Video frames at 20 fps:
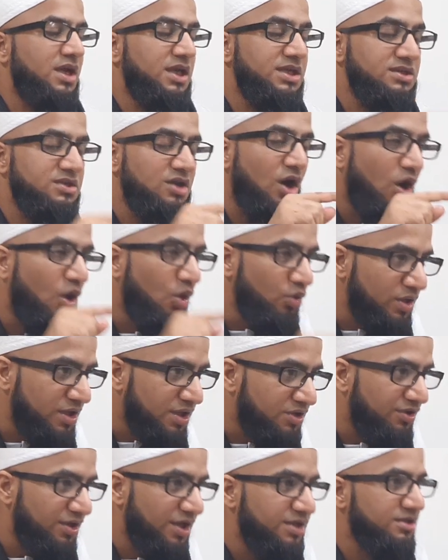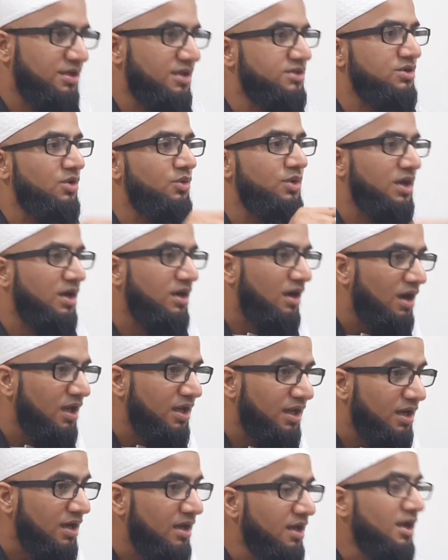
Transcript: He's the only creator, he's the only khaliq.